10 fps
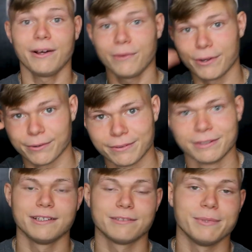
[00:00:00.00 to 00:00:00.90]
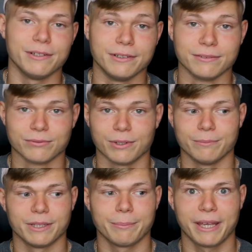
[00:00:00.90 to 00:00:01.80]
Hello, it's me
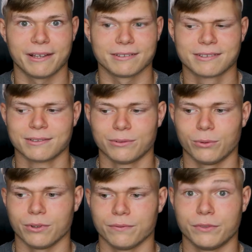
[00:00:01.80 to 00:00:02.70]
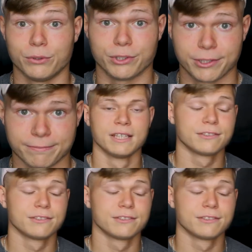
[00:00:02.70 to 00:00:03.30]
from the past or future.